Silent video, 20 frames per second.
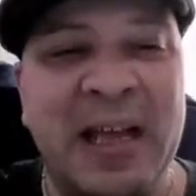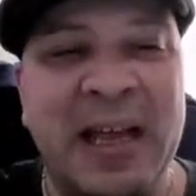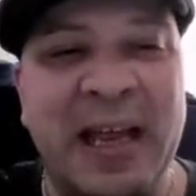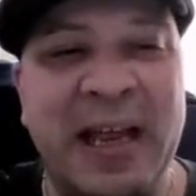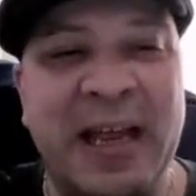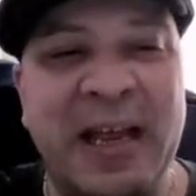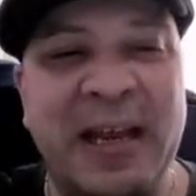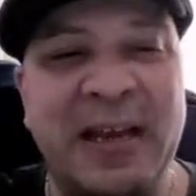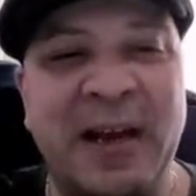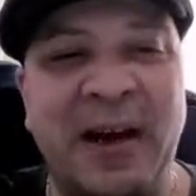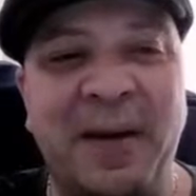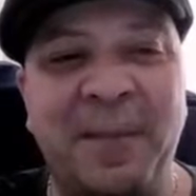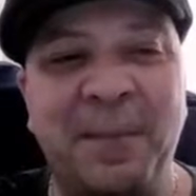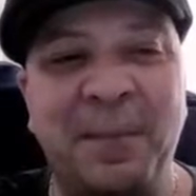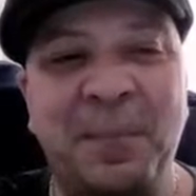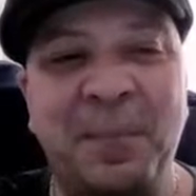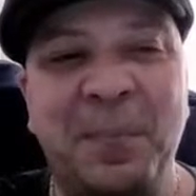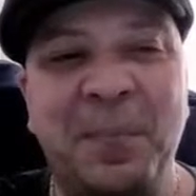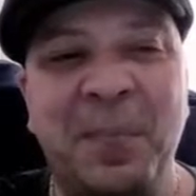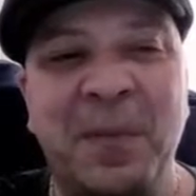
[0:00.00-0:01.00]

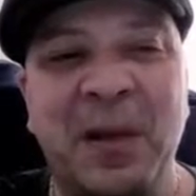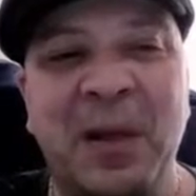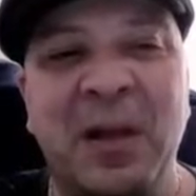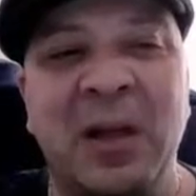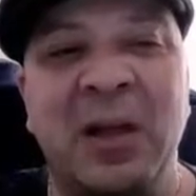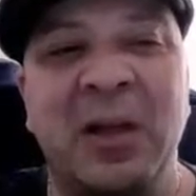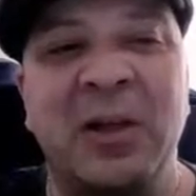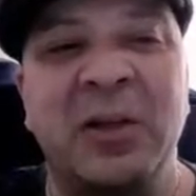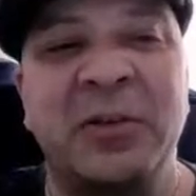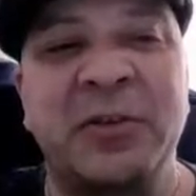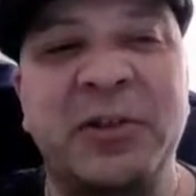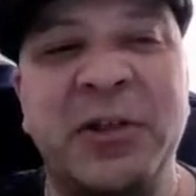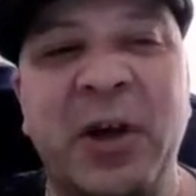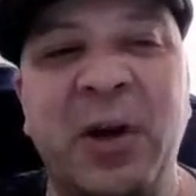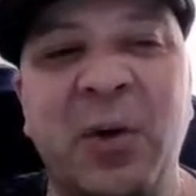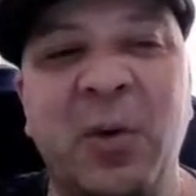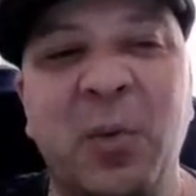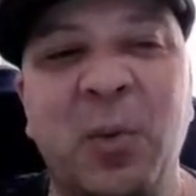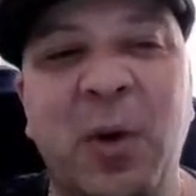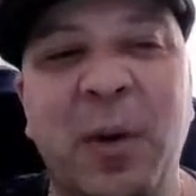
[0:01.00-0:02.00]
And
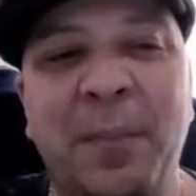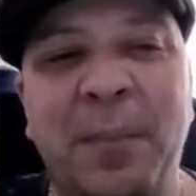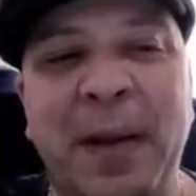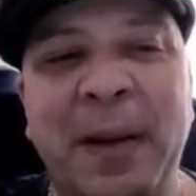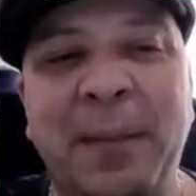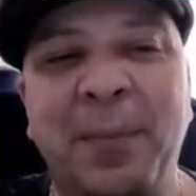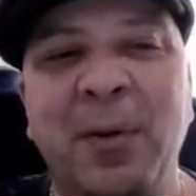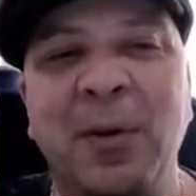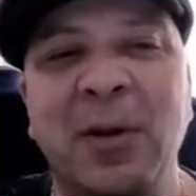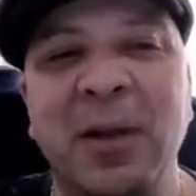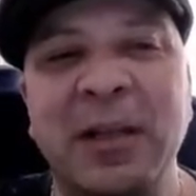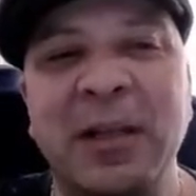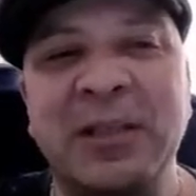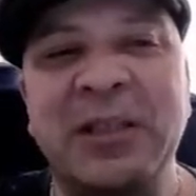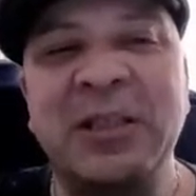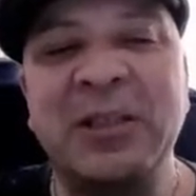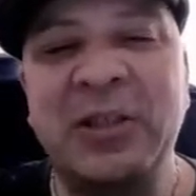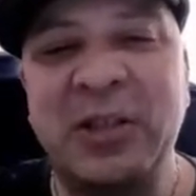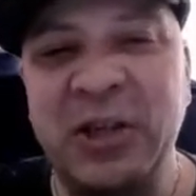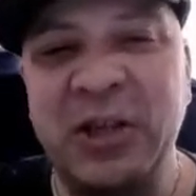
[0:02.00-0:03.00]
so when people
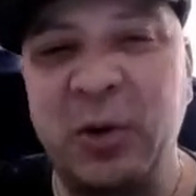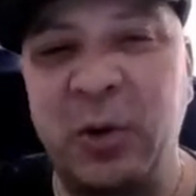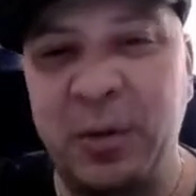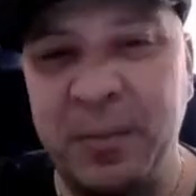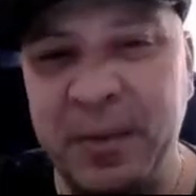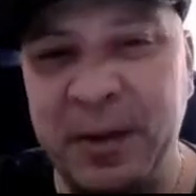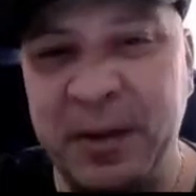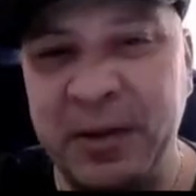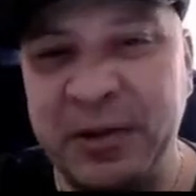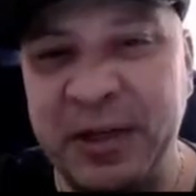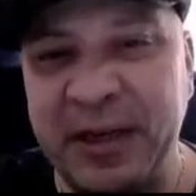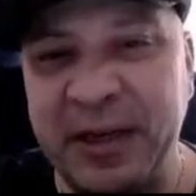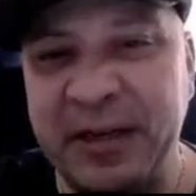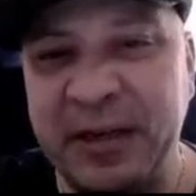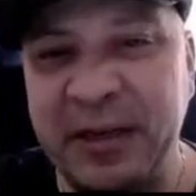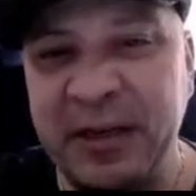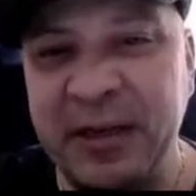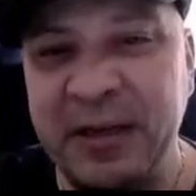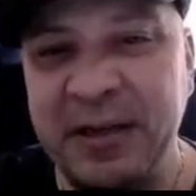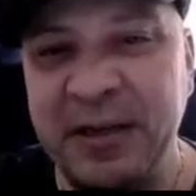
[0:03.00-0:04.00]
listen to your
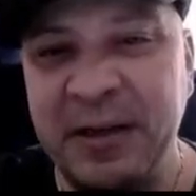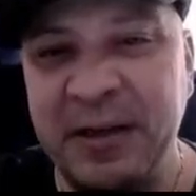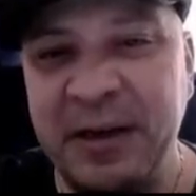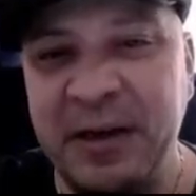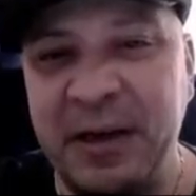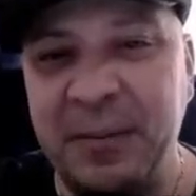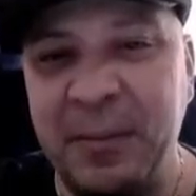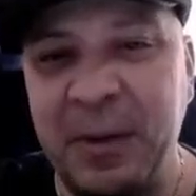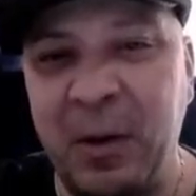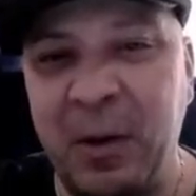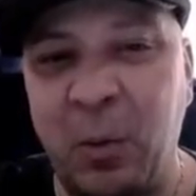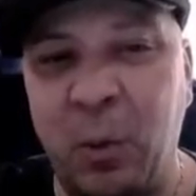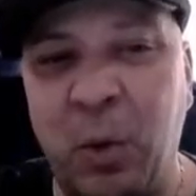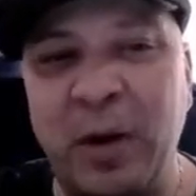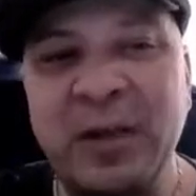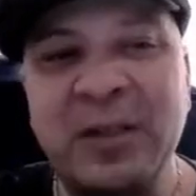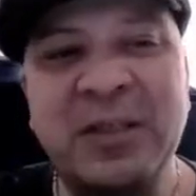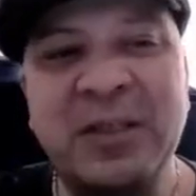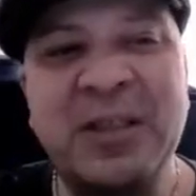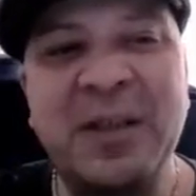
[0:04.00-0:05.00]
music,
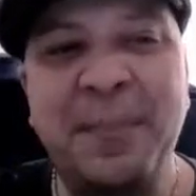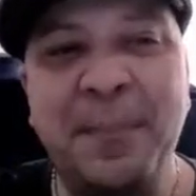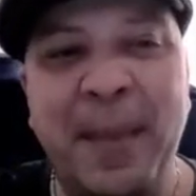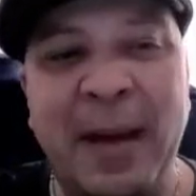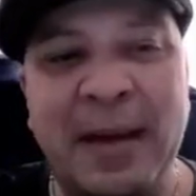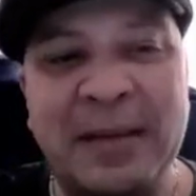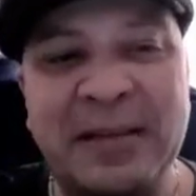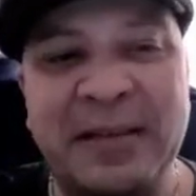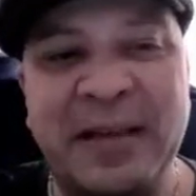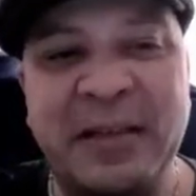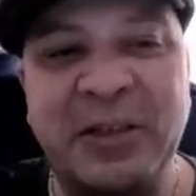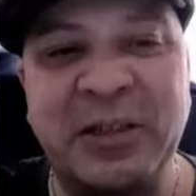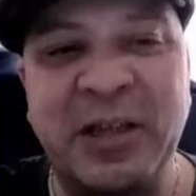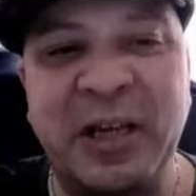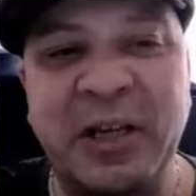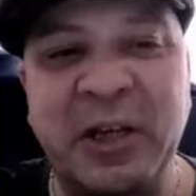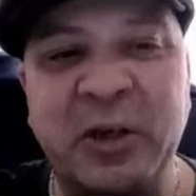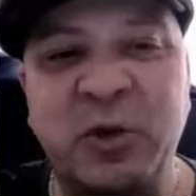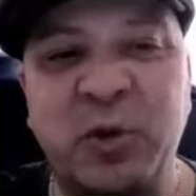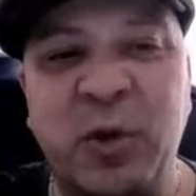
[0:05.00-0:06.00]
what is the message
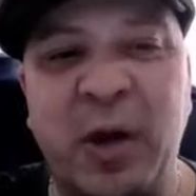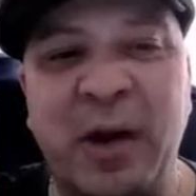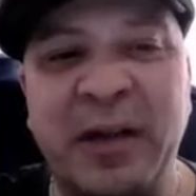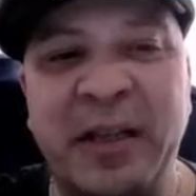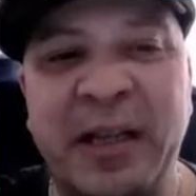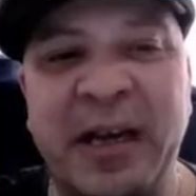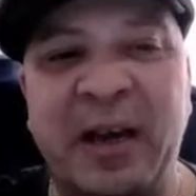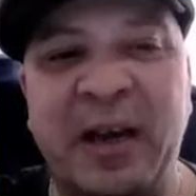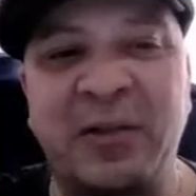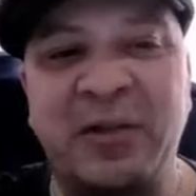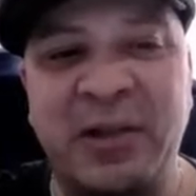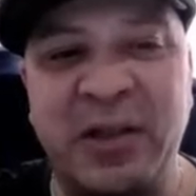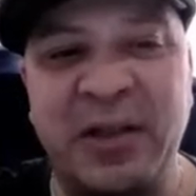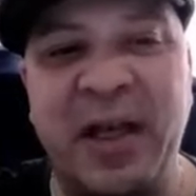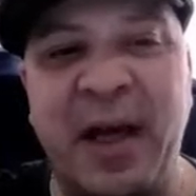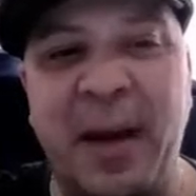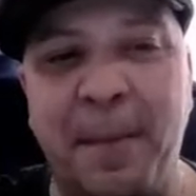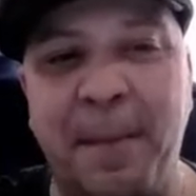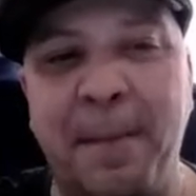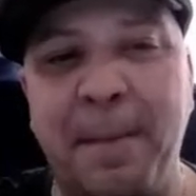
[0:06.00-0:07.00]
that you're trying to get out to
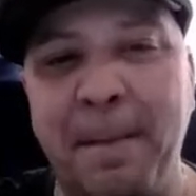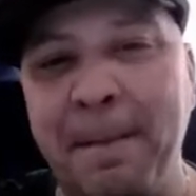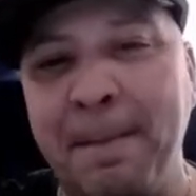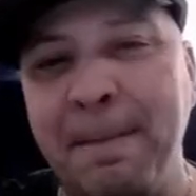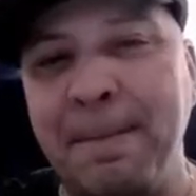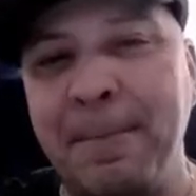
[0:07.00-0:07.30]
them?